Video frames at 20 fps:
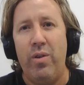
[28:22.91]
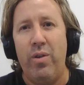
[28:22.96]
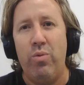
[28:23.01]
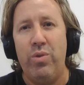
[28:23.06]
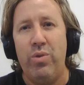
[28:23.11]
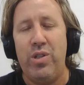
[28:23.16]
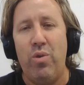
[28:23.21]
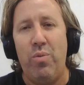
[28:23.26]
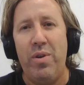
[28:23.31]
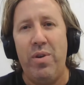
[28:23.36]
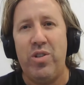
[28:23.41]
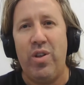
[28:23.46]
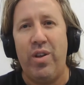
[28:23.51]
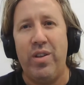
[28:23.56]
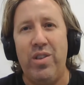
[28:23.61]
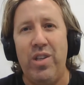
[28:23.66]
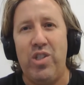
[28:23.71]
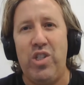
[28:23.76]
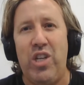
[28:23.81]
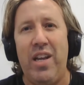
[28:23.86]
It was almost
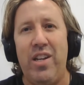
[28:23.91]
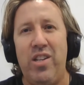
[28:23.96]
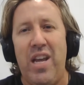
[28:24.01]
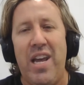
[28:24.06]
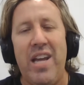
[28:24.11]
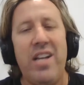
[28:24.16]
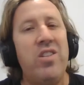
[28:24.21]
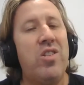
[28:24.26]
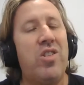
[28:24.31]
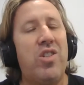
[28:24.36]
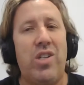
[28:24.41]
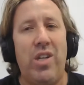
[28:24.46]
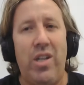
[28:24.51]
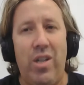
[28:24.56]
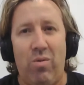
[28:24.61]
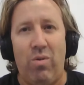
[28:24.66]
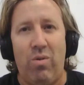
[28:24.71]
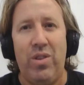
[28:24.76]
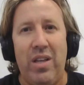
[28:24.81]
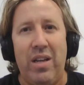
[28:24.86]
like this hidden
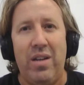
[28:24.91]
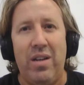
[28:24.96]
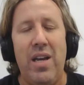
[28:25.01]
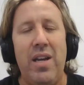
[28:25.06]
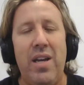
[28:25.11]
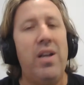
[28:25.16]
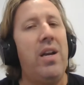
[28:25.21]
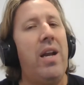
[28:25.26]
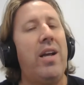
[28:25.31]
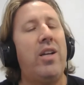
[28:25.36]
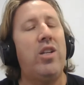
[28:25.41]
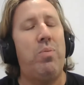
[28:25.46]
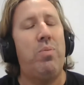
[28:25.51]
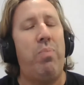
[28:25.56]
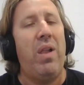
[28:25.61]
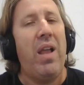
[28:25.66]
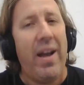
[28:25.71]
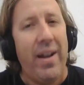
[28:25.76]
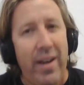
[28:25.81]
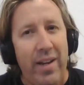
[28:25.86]
secret that needed
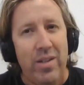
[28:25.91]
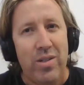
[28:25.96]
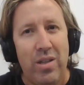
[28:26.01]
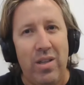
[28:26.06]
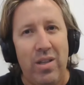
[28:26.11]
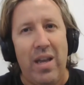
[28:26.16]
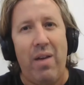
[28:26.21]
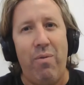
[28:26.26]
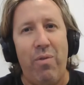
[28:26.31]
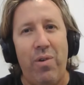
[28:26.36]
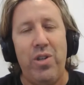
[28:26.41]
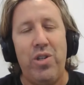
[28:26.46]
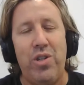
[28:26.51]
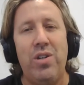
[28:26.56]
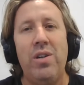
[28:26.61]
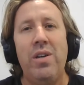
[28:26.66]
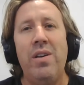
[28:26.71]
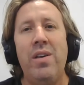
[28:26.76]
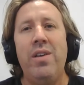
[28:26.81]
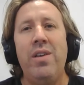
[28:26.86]
explaining to the average